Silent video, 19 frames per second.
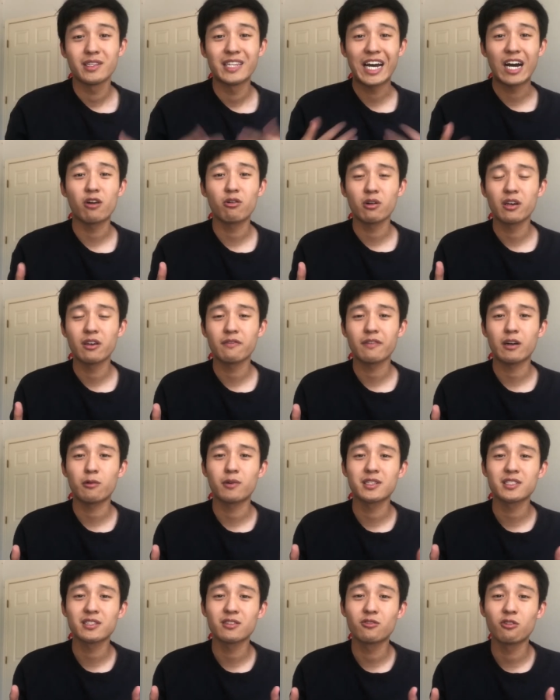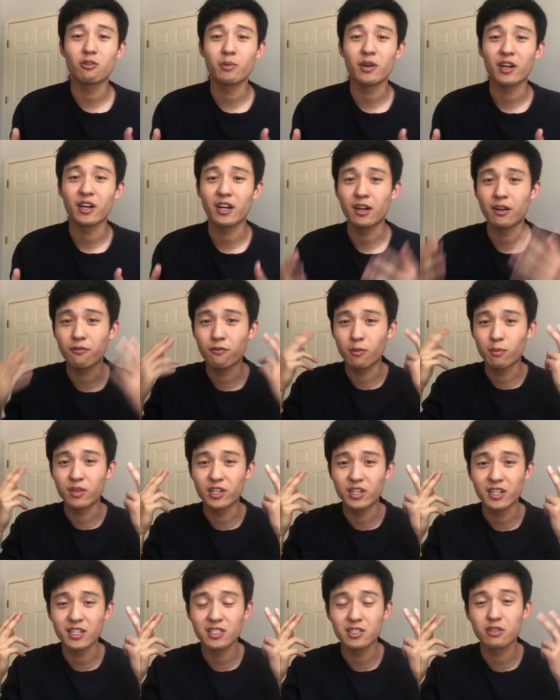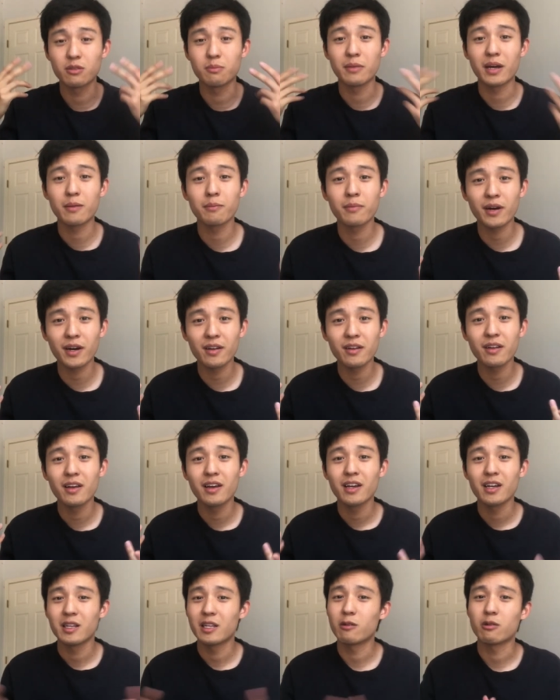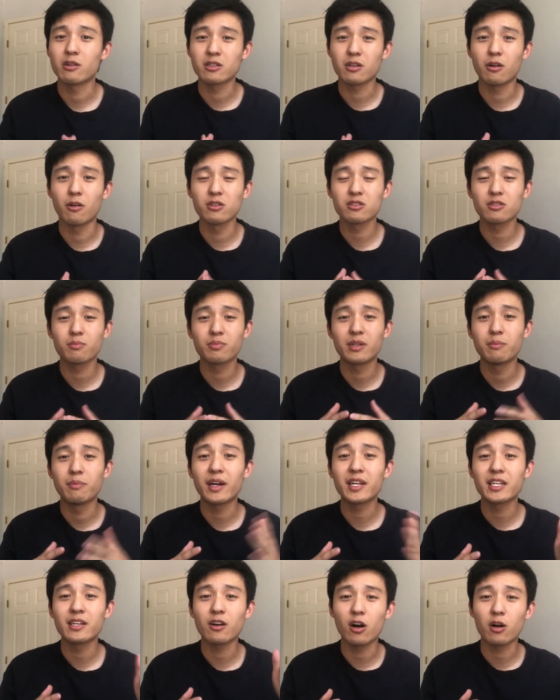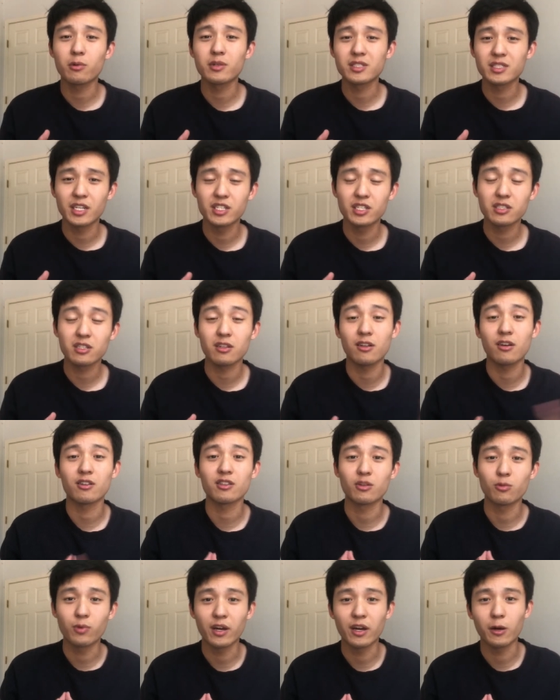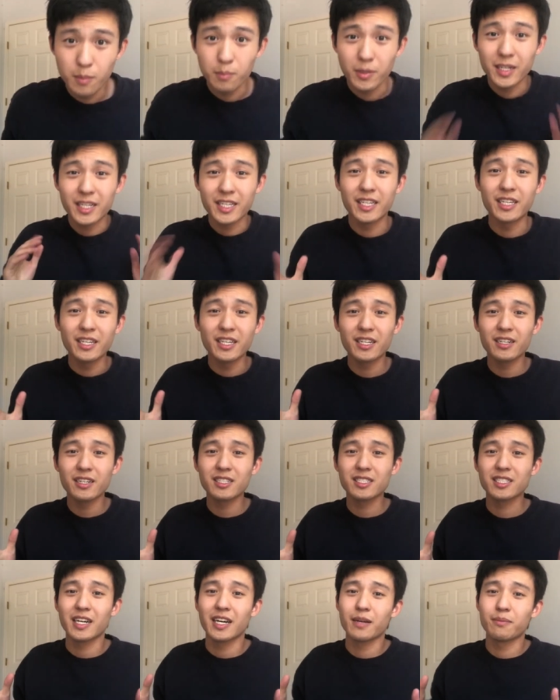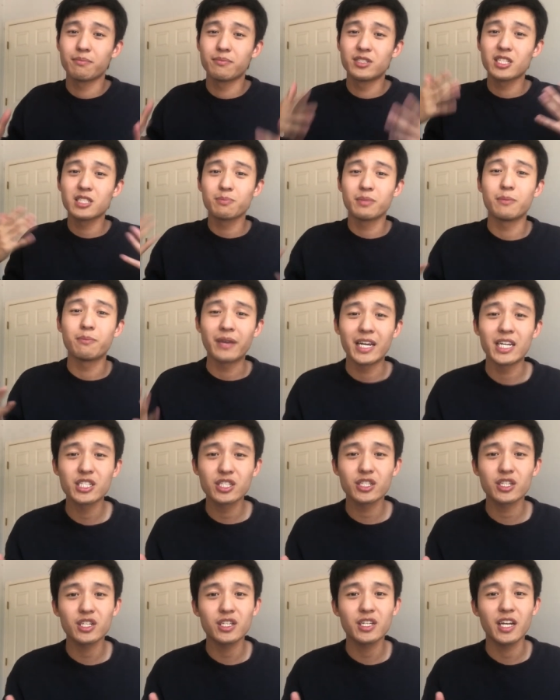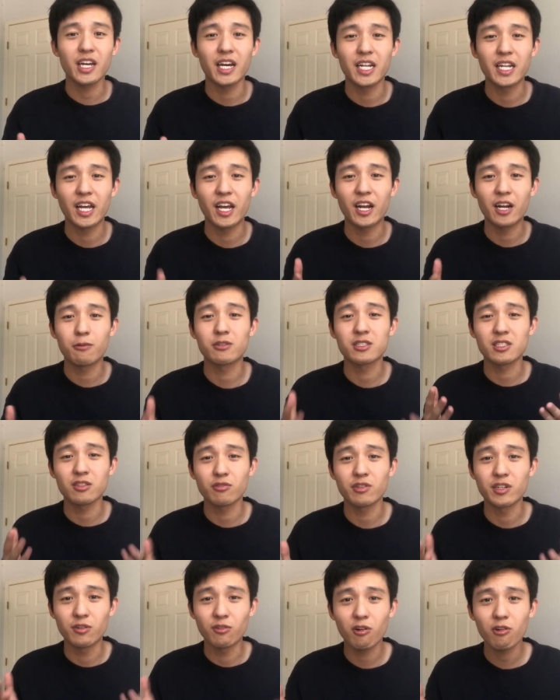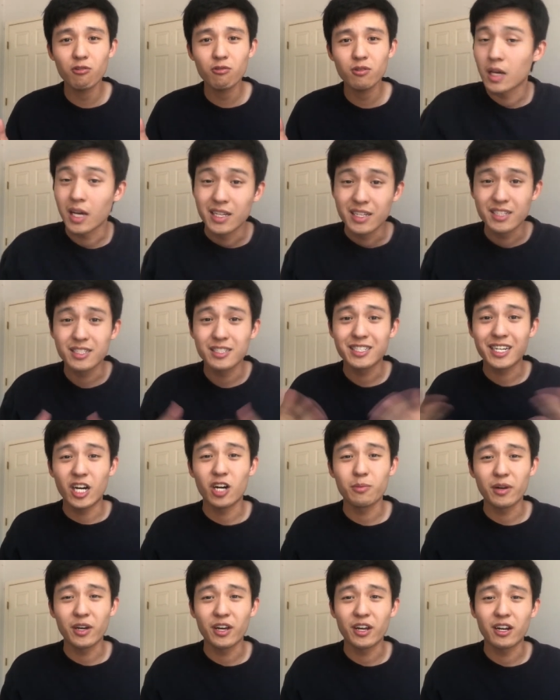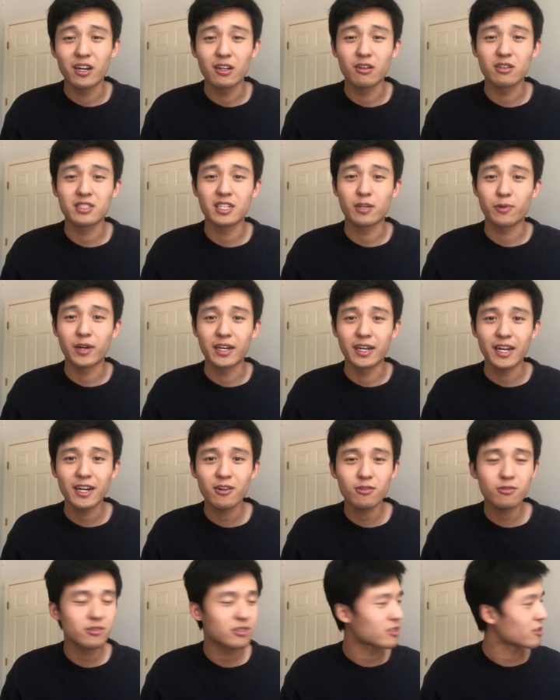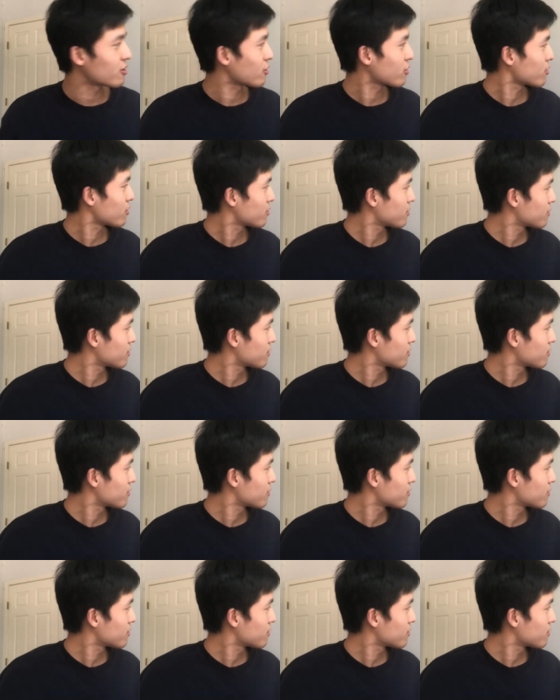Now, if I want to grow my hair from here to a man bun, there will also be many awkward stages along the way. But the key here is that just be patient and hair will slowly grow. And this is how my hair looks like right now, so.